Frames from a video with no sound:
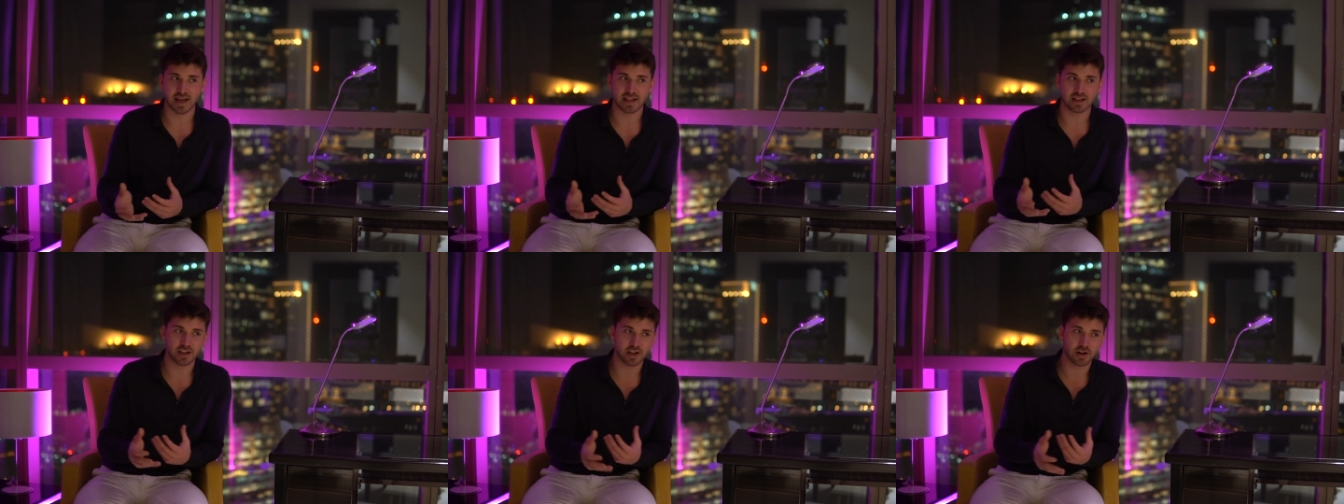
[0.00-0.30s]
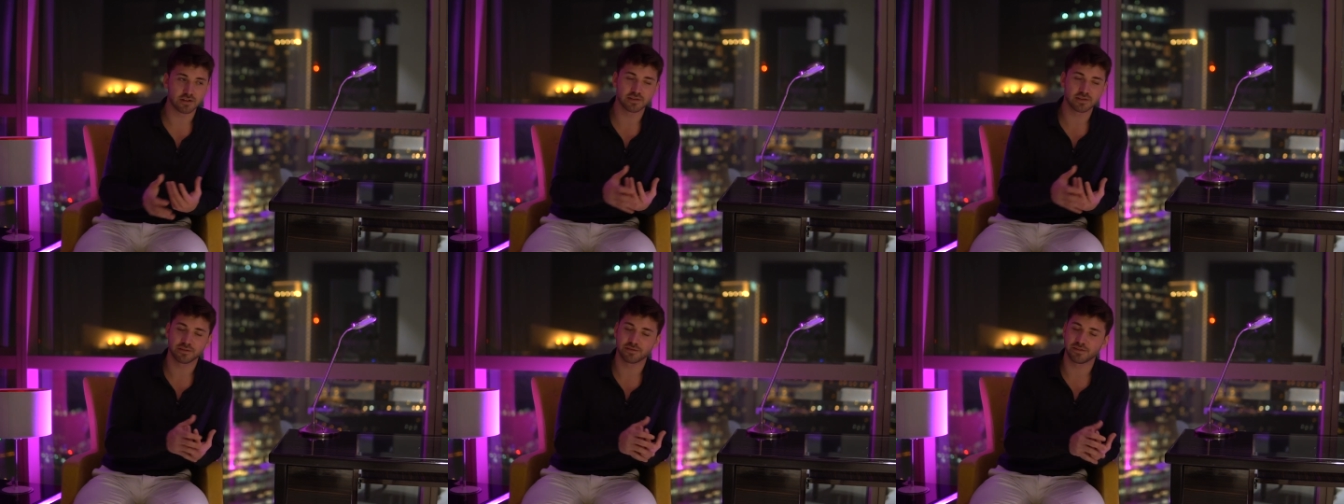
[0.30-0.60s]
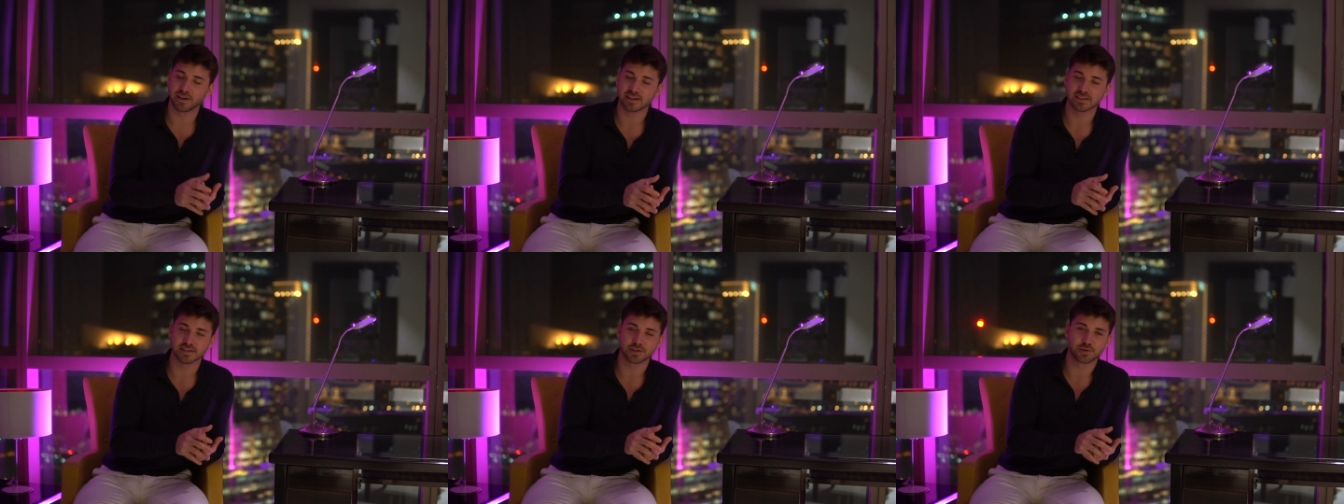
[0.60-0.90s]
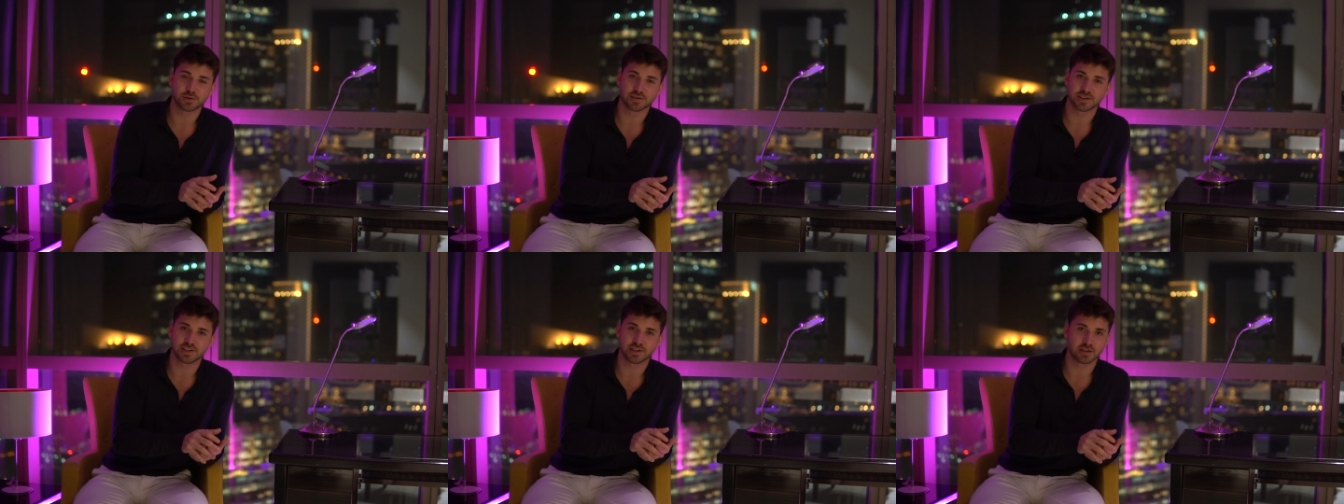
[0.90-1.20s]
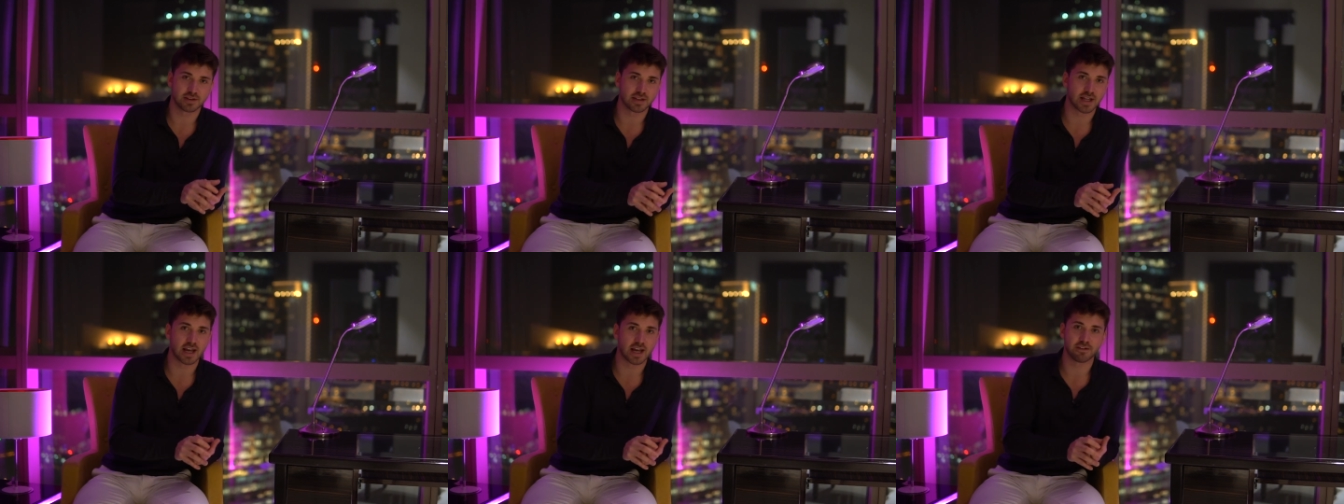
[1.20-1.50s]
a lot of the things that you see
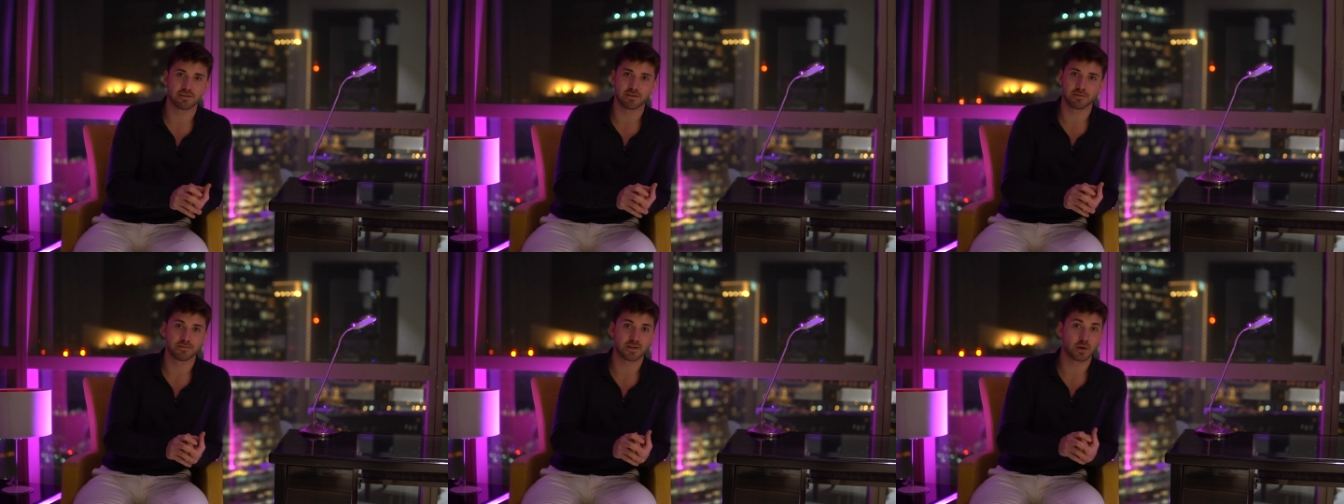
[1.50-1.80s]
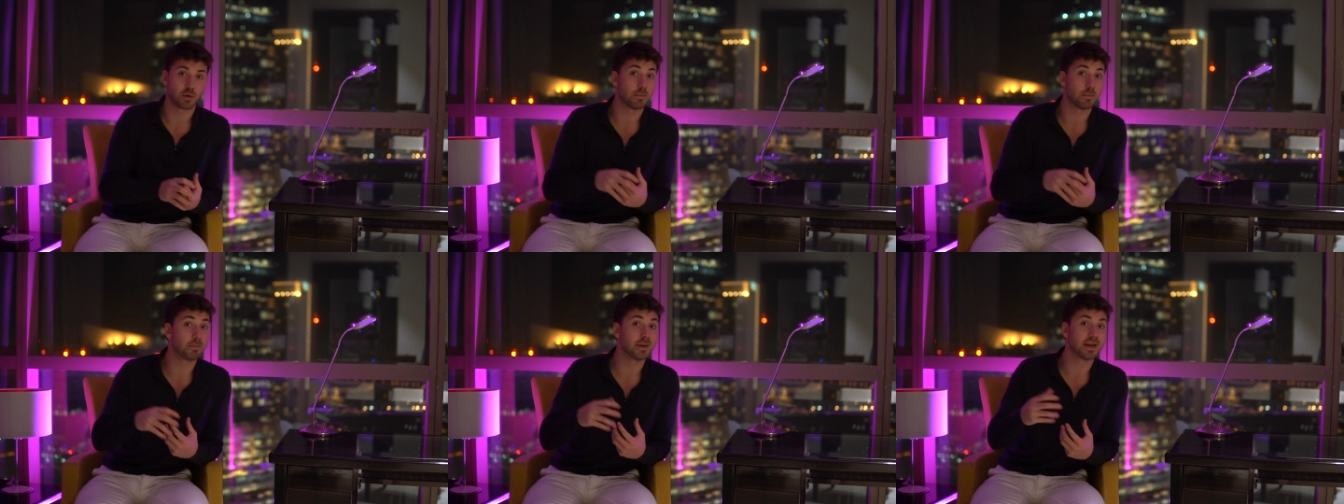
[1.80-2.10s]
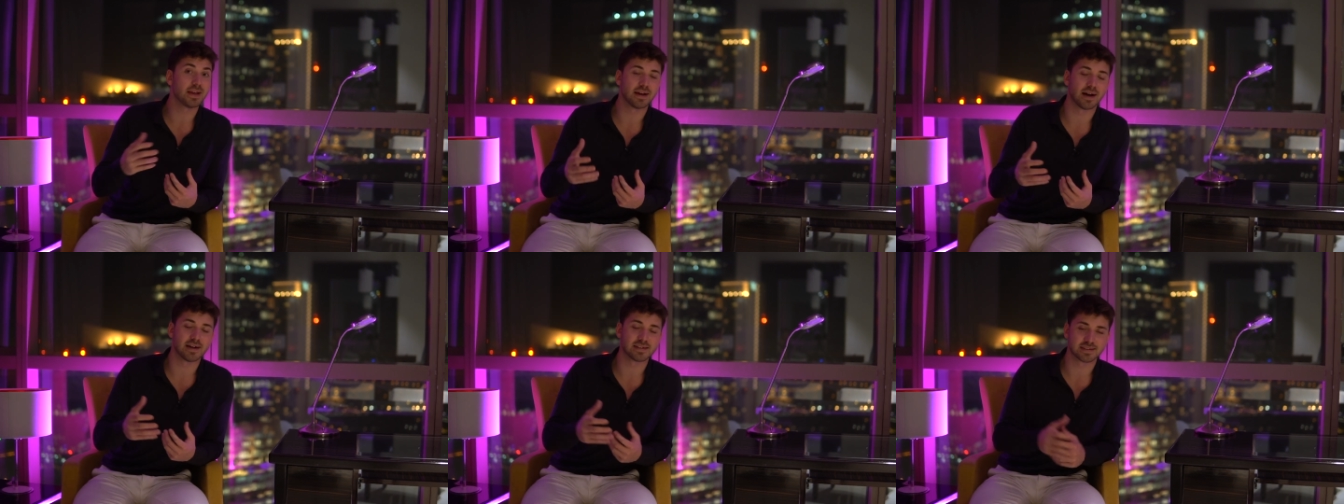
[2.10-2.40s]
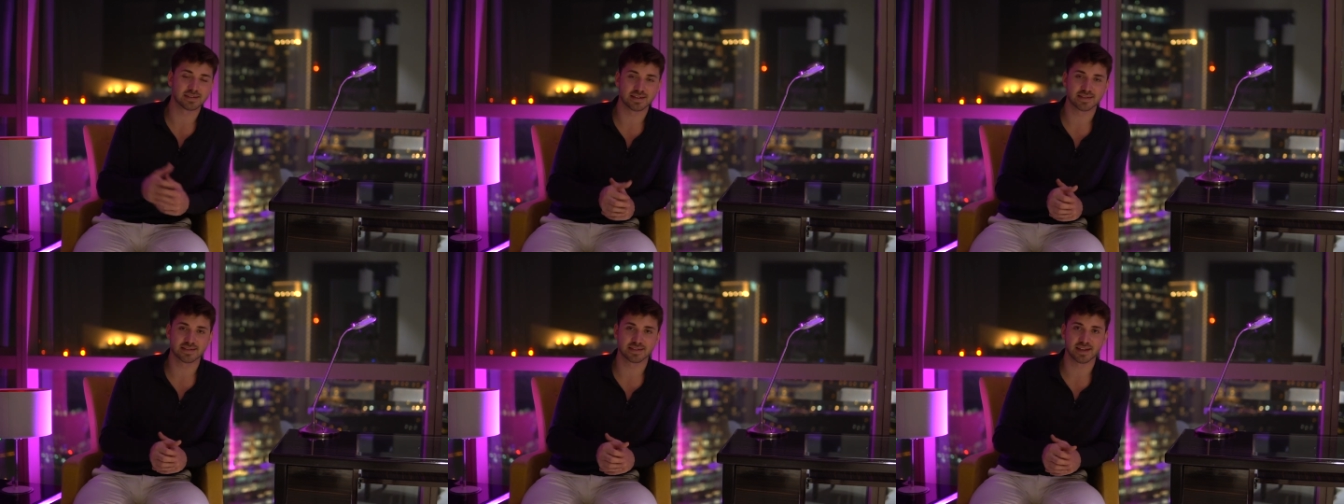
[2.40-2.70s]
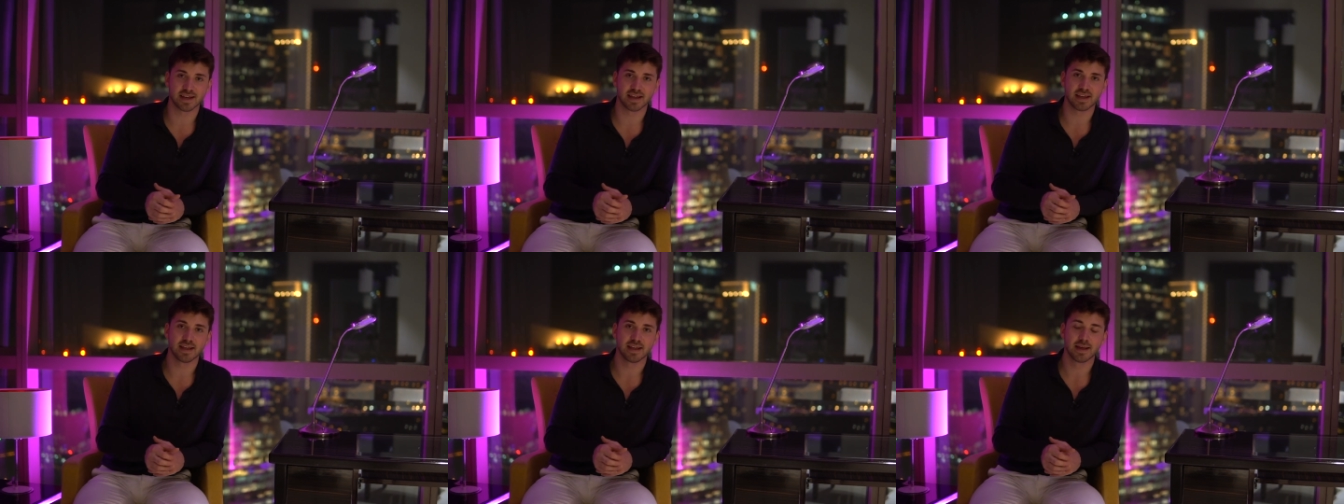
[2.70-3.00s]
online from very big guys, let's
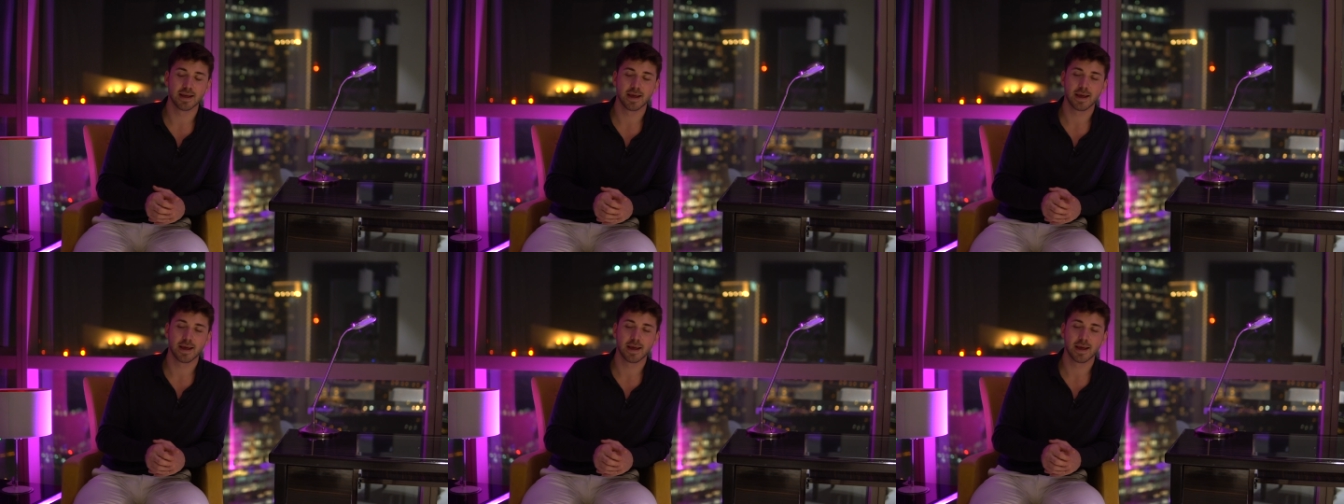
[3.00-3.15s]
say,